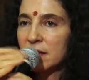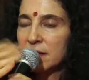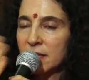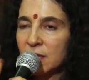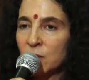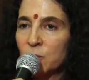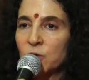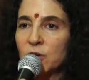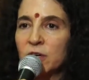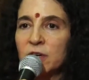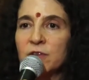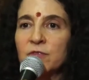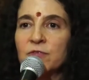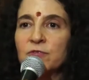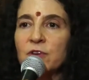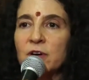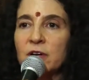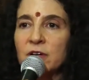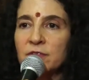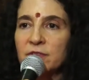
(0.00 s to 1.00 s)
they were in
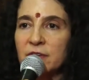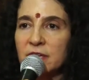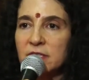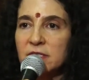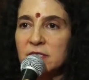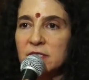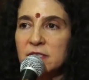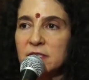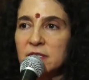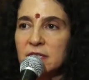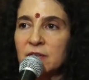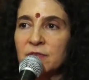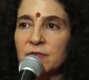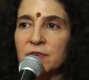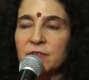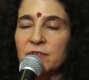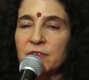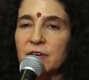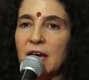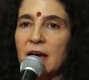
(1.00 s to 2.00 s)
front of us,
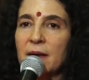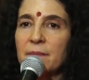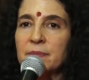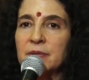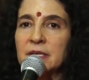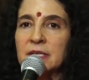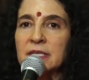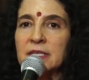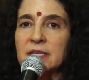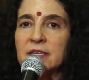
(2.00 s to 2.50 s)
even if it happened